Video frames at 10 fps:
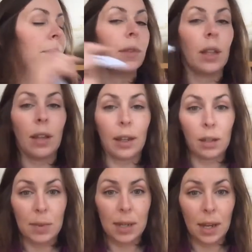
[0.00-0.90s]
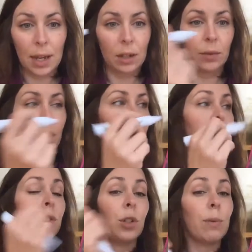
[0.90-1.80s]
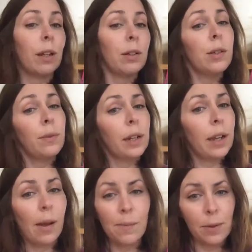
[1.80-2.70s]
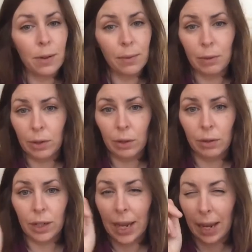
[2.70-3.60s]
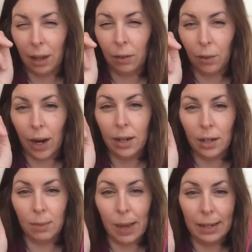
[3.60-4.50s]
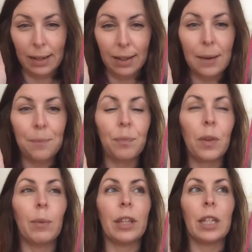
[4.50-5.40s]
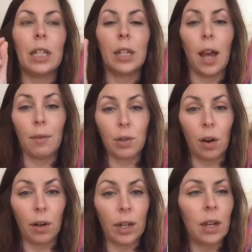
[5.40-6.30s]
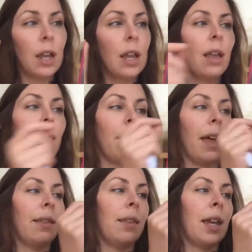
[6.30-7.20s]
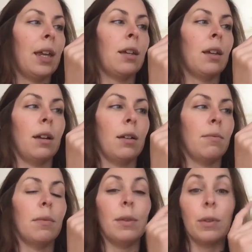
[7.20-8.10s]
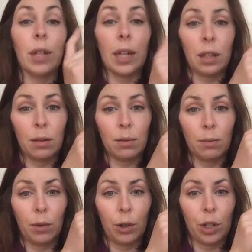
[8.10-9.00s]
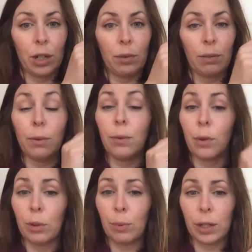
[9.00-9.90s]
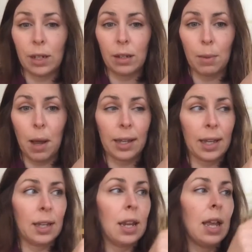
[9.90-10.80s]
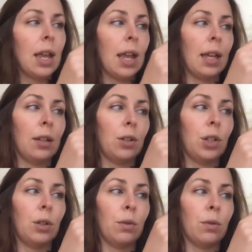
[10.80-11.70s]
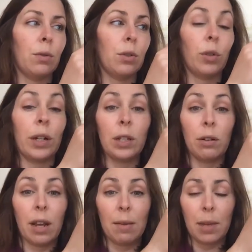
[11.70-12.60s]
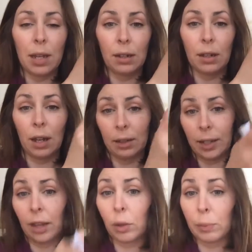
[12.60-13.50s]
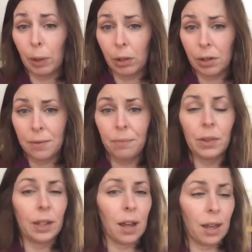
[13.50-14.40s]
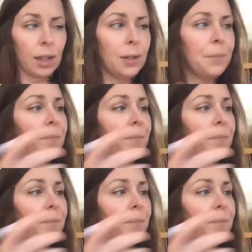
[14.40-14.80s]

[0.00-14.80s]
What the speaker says: that could be a hand over hand. You might also find it helpful if your student can write independently, but they need to have a target that they, if you take the worksheet before you put it in the pocket and you trace their name in a yellow marker, like a highlighter,